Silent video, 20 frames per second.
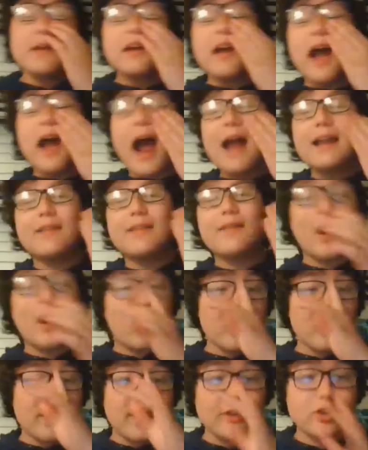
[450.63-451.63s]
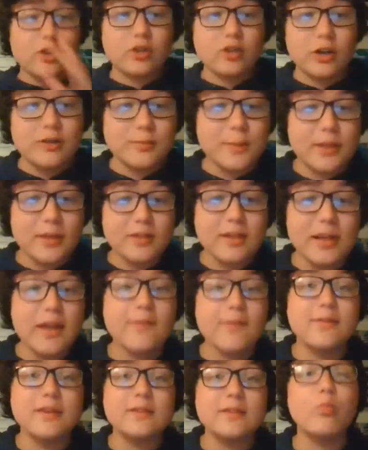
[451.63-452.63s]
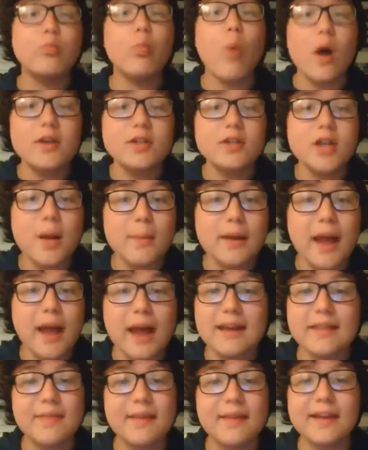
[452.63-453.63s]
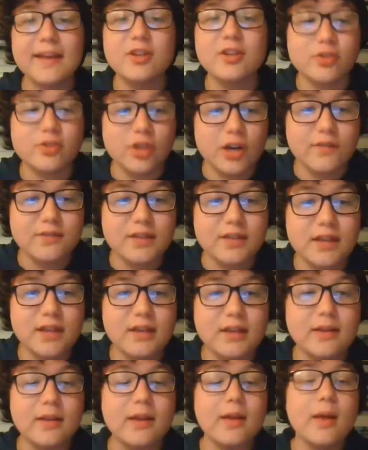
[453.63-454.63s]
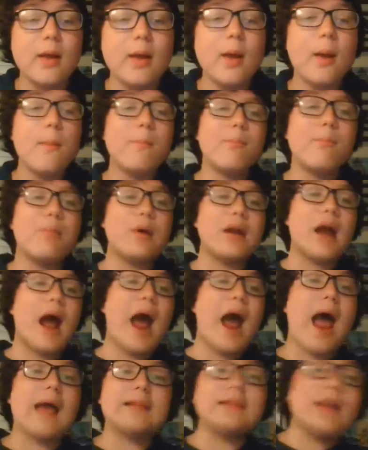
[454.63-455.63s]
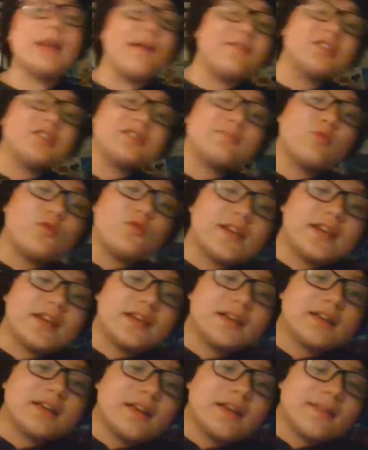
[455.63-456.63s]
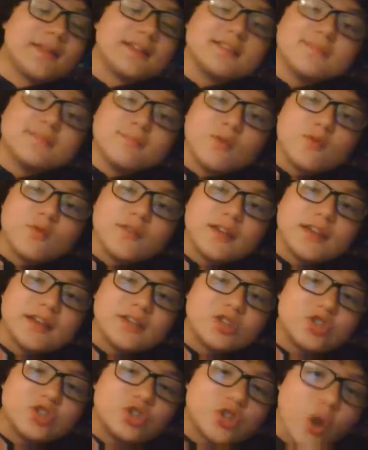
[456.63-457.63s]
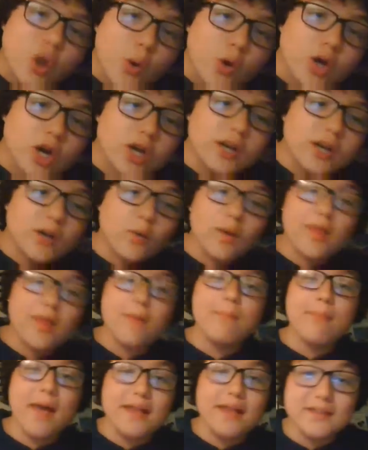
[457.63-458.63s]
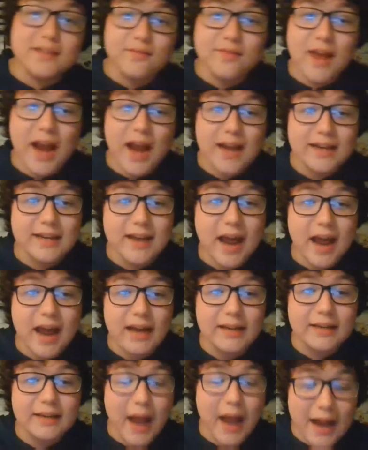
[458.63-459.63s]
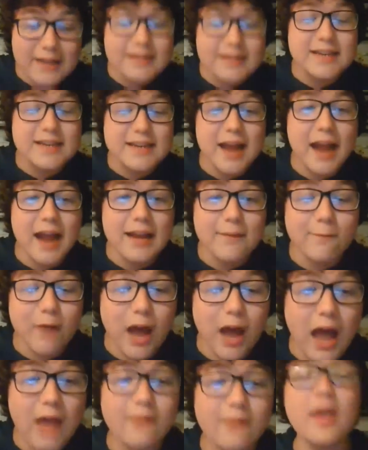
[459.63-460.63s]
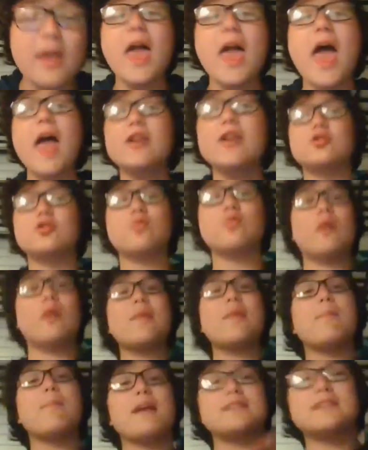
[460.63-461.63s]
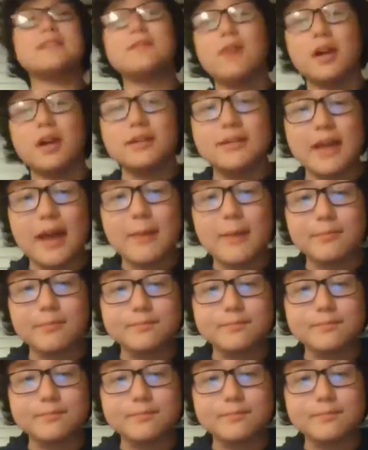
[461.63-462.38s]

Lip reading: I don't think it deserves best. If it was nominated, I didn't think it deserves it. But I love this movie, and this movie is so good and one of the best of 1995, and just one of the best of all time.